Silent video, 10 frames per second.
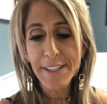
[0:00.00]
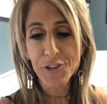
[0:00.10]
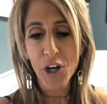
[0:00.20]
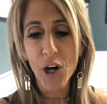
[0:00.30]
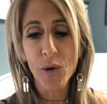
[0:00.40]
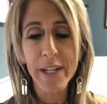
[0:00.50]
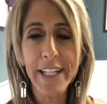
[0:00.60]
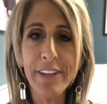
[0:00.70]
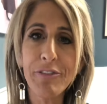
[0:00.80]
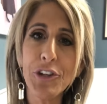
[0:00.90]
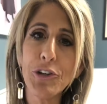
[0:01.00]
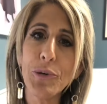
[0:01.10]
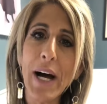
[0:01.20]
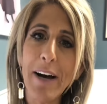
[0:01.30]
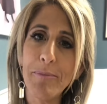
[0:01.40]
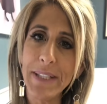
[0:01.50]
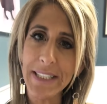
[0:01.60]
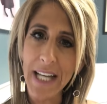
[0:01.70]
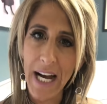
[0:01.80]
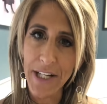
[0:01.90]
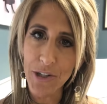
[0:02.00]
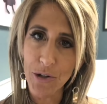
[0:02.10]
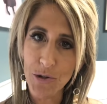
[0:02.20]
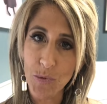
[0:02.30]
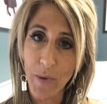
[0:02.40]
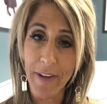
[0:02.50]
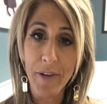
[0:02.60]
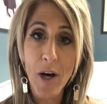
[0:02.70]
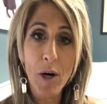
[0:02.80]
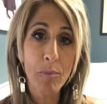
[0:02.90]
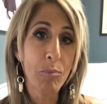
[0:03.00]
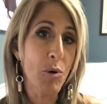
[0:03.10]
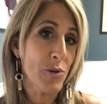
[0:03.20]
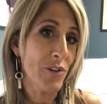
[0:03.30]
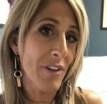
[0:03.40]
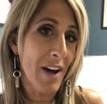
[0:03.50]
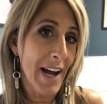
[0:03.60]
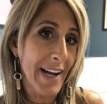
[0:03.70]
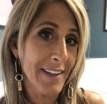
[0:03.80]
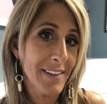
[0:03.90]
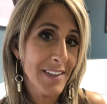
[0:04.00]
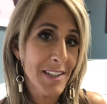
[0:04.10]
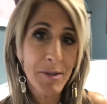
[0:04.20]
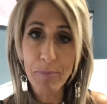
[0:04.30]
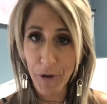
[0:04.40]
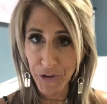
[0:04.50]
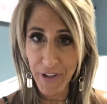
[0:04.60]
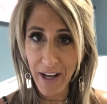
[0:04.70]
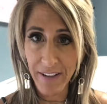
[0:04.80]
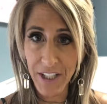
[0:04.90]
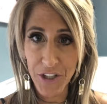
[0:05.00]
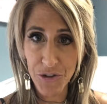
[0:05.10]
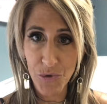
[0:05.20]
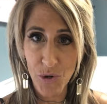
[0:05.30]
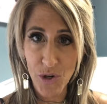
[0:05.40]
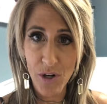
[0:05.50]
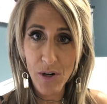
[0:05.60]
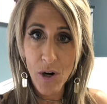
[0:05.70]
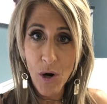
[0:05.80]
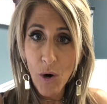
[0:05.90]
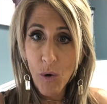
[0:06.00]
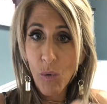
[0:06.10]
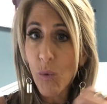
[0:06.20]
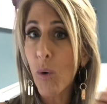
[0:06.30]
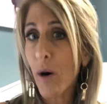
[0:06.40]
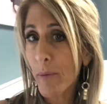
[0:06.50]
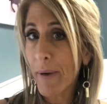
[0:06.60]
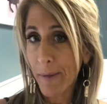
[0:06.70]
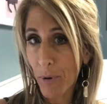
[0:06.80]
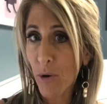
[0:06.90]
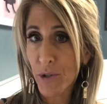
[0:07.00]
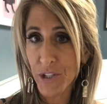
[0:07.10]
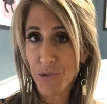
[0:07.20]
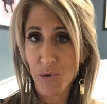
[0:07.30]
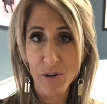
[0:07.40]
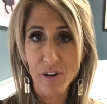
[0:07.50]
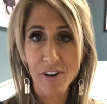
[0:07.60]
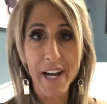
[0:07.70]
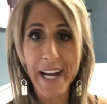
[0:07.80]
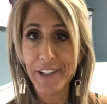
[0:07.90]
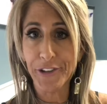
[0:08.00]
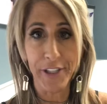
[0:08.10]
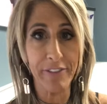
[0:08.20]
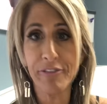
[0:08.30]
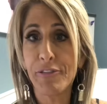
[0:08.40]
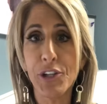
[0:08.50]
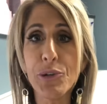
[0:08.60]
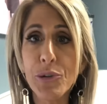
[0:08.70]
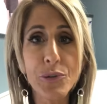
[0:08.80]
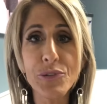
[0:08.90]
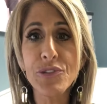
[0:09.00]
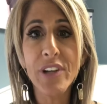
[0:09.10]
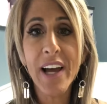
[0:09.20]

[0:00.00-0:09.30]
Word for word: So if you have been diagnosed with borderline personality disorder or bipolar disorder and you're confused